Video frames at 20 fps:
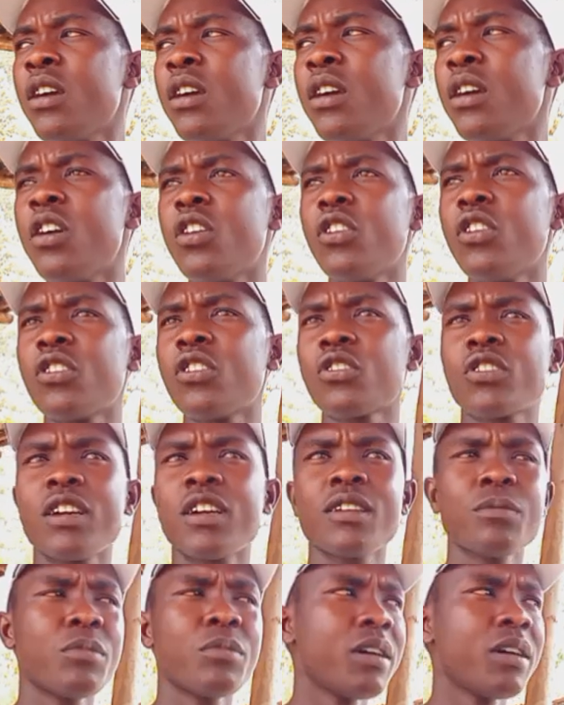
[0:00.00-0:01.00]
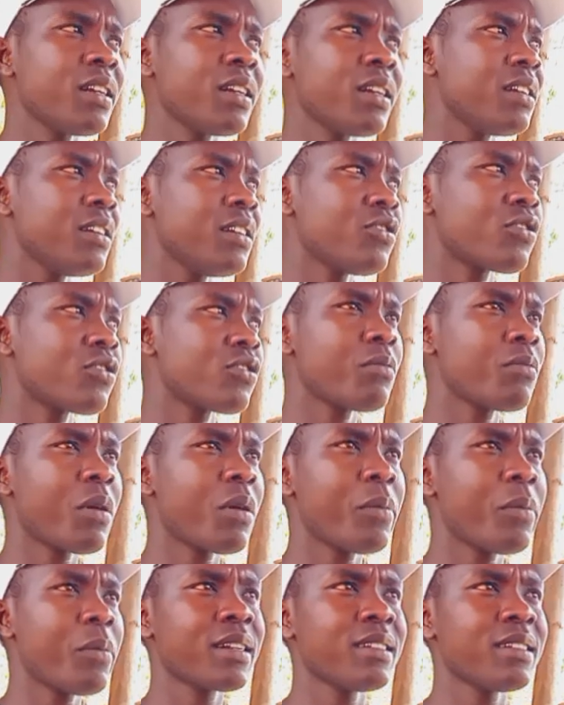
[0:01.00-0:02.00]
Or you can buy the
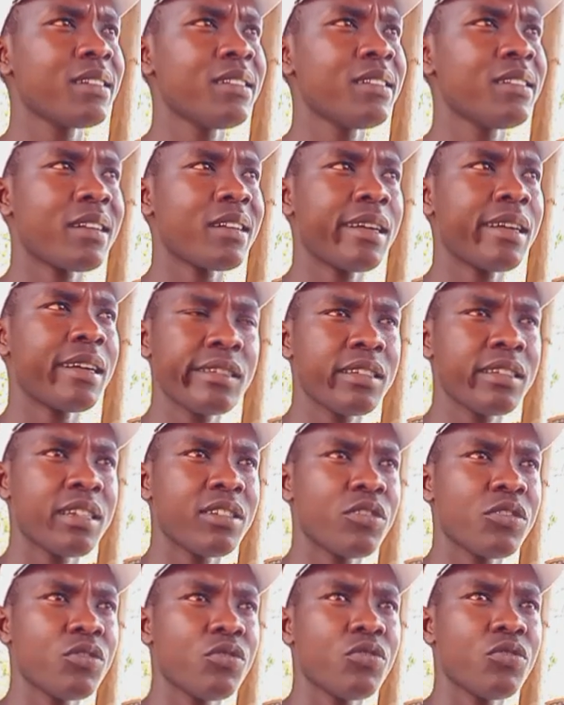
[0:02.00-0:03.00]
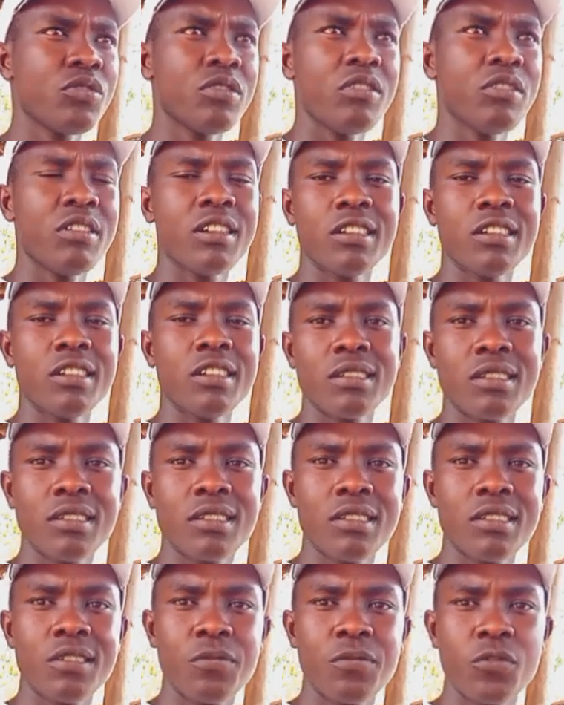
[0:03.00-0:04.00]
intramammary drugs that you will
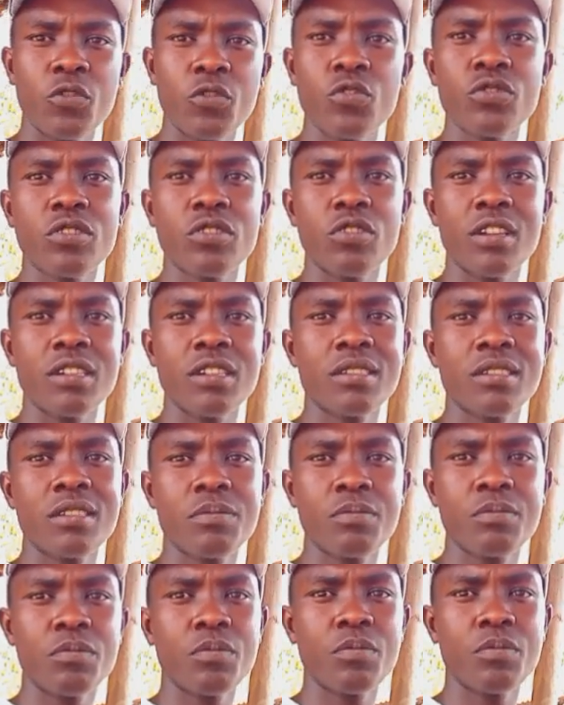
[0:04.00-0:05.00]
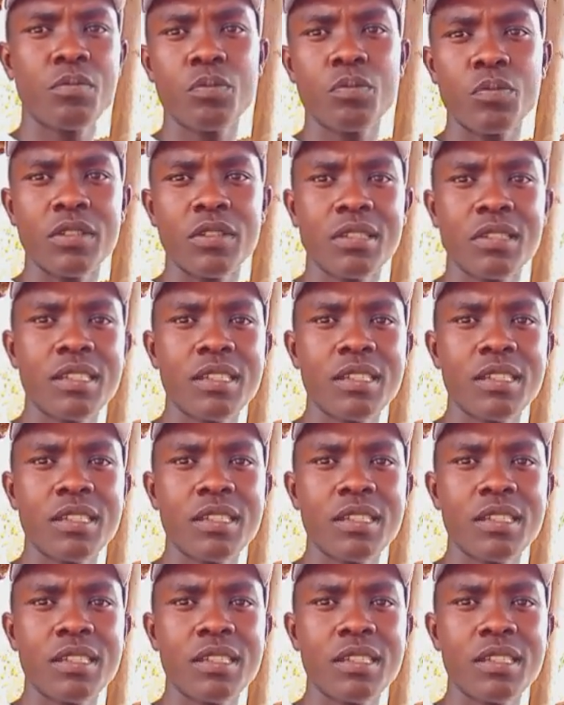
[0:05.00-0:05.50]
infuse or insert